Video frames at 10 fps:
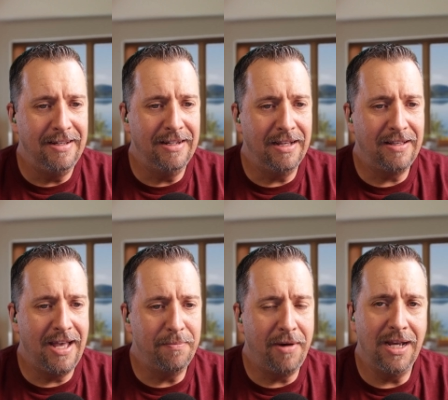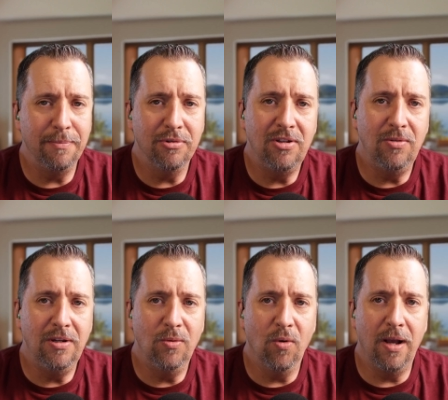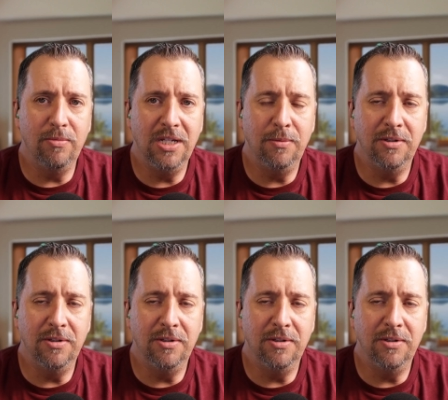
and I had my opportunity where I was able